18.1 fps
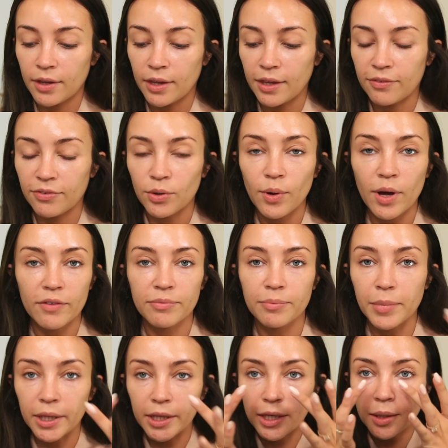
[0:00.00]
If you have
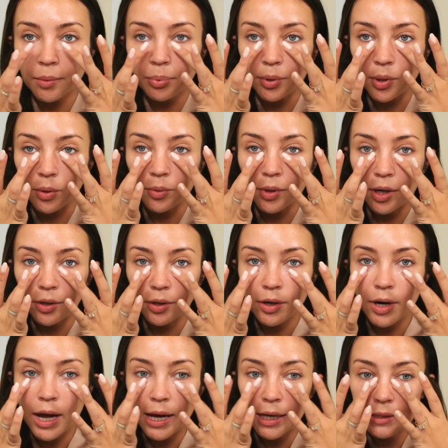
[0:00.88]
milia prone
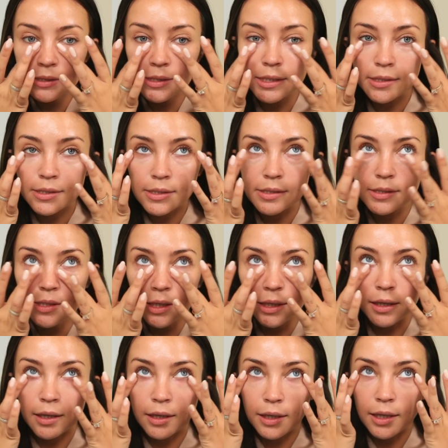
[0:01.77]
under eyes, this is
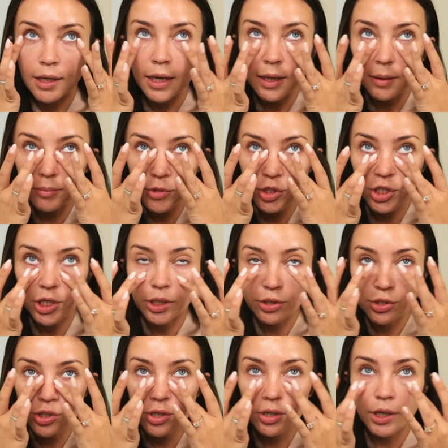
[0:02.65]
like a game
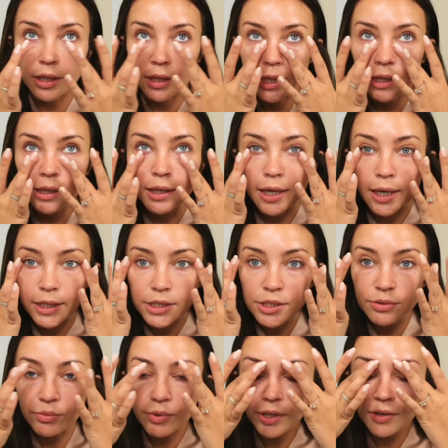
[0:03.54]
changer. It like
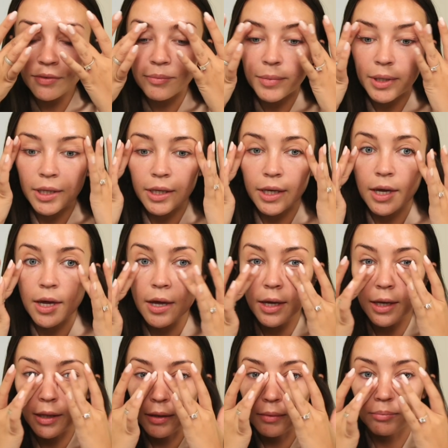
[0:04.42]
gets rid of
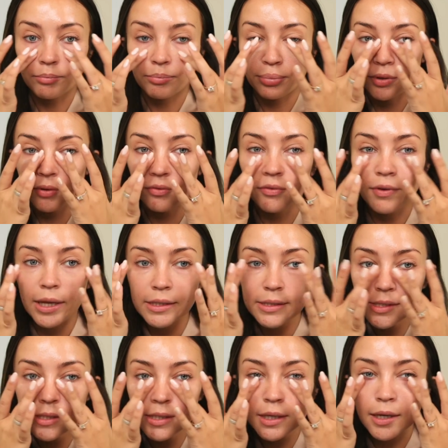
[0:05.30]
milia, it
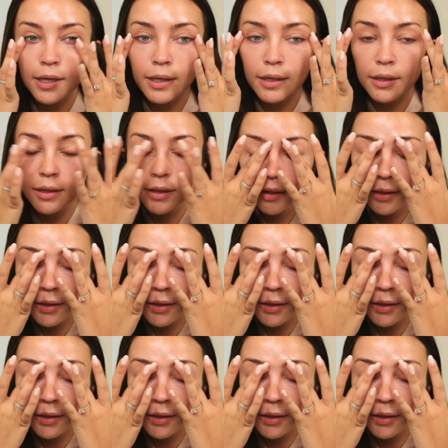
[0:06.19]
prevents it,